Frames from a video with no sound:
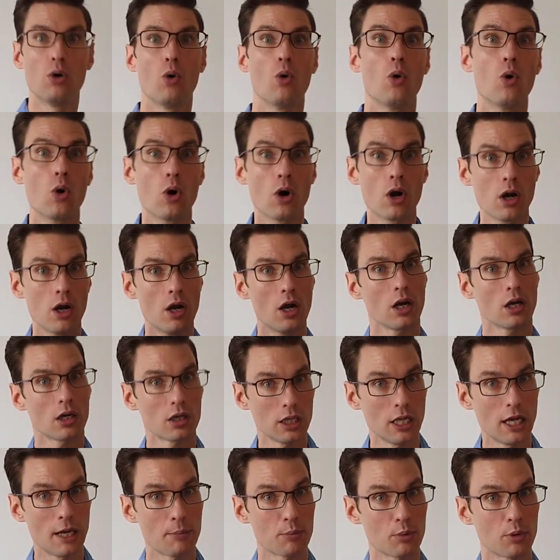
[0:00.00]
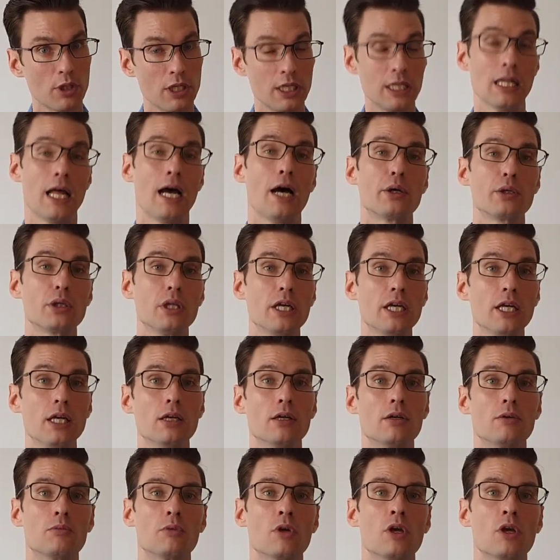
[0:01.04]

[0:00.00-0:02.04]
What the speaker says: or clap really loudly.